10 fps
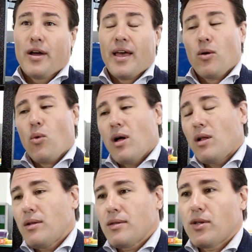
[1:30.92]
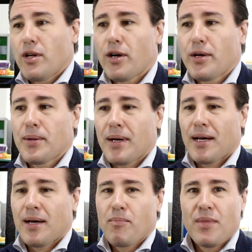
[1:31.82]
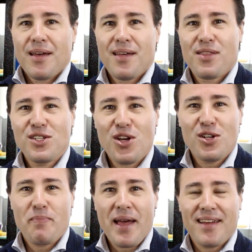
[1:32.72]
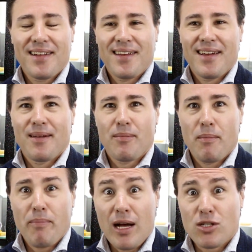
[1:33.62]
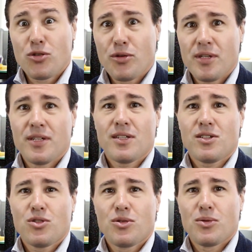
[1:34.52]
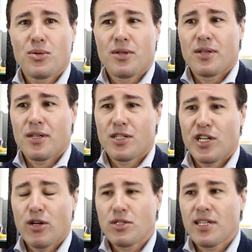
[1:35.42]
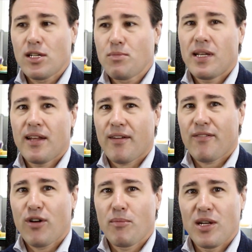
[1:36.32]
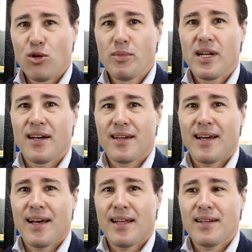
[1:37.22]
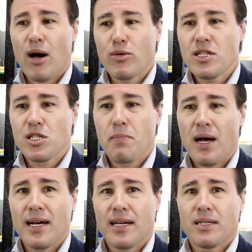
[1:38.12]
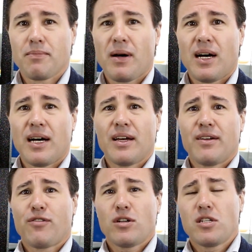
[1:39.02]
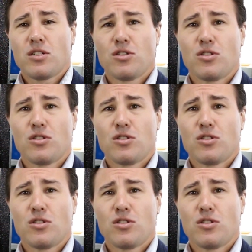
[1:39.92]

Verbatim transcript: Okay, well, you know, um, this goes back about two years to the general sales meeting from Illumina, and I was inspired by Francis